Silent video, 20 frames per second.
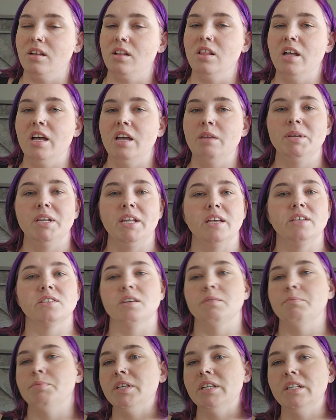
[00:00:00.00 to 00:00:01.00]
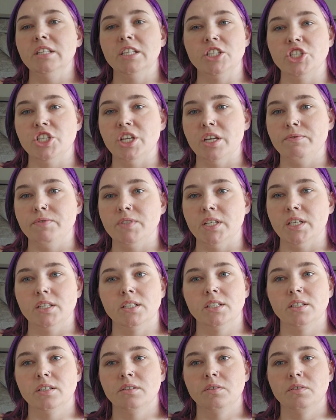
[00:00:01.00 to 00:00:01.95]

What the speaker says: climate has completely shifted.